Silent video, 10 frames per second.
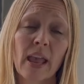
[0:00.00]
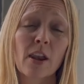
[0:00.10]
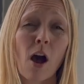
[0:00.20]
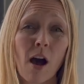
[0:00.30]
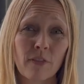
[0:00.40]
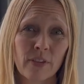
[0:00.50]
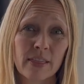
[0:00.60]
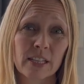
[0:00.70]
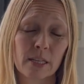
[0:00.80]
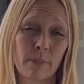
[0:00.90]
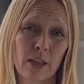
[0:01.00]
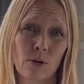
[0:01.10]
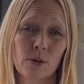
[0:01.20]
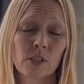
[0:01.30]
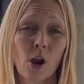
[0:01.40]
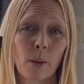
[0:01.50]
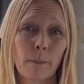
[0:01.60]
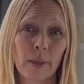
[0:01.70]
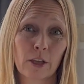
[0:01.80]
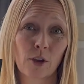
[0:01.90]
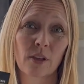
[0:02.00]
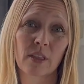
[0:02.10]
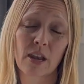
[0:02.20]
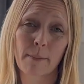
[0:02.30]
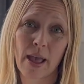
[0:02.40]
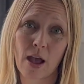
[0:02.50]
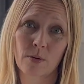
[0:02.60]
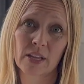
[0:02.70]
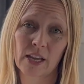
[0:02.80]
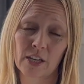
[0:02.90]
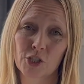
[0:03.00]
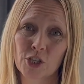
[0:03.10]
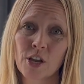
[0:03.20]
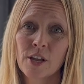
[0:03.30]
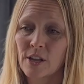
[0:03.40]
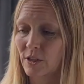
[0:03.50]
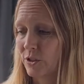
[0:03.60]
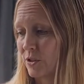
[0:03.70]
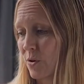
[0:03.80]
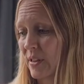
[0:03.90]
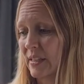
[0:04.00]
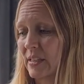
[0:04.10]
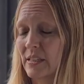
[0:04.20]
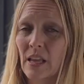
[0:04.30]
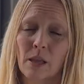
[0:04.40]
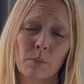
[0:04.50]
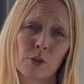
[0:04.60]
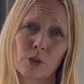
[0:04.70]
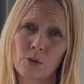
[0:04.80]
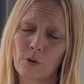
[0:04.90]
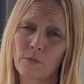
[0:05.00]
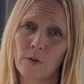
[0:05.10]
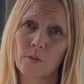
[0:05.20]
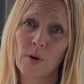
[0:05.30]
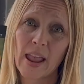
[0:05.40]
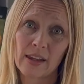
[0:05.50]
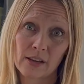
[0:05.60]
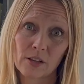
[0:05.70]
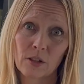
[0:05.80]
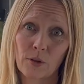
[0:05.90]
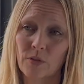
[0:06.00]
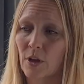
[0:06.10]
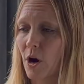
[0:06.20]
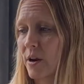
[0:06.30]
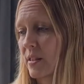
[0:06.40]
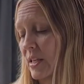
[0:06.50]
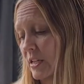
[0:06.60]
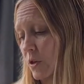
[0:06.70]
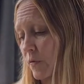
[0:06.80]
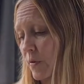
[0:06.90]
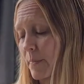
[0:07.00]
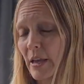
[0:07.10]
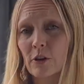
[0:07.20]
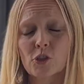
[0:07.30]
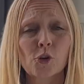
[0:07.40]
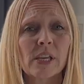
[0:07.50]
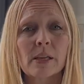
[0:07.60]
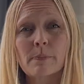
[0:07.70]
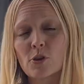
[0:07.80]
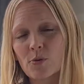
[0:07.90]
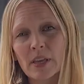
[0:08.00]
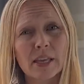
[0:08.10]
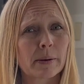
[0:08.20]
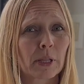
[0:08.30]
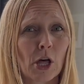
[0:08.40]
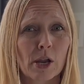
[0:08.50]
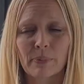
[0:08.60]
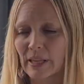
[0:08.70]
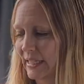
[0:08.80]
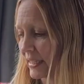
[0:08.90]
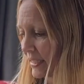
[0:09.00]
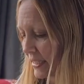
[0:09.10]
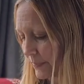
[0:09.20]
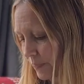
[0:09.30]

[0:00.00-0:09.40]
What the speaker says: And often the tomatoes are bigger than a pound each. So this is a beautiful variety to include in the garden. These are from Baker's Creek, but you can get them a lot of places.